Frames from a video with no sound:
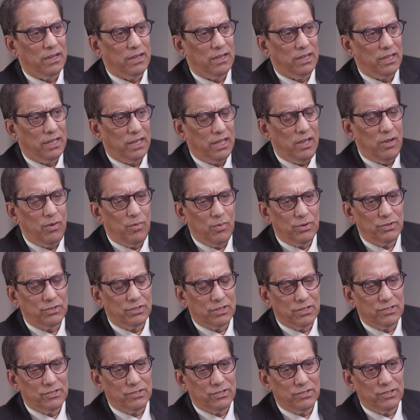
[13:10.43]
he was
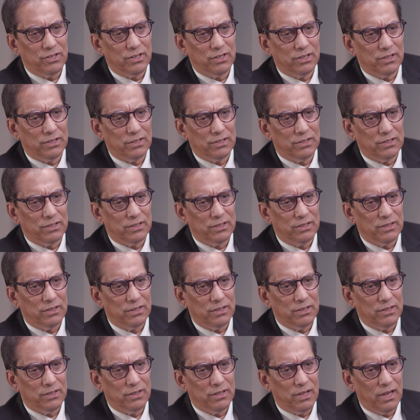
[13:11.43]
concerned,
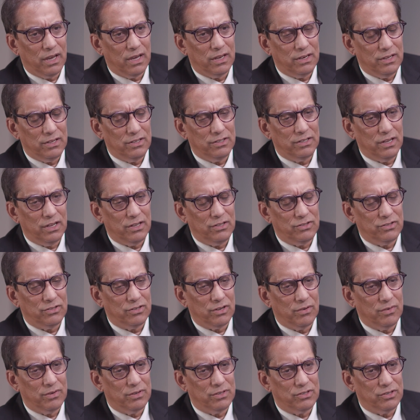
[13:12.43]
and he said
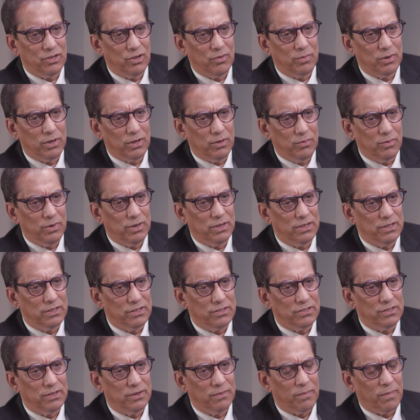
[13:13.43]
so in so many
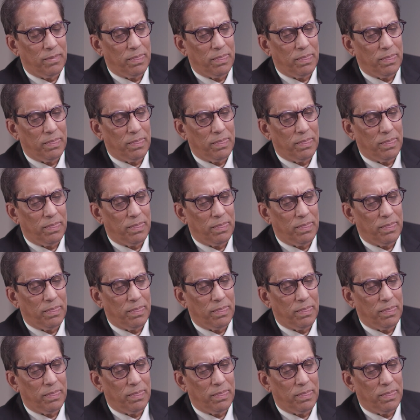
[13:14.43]
words,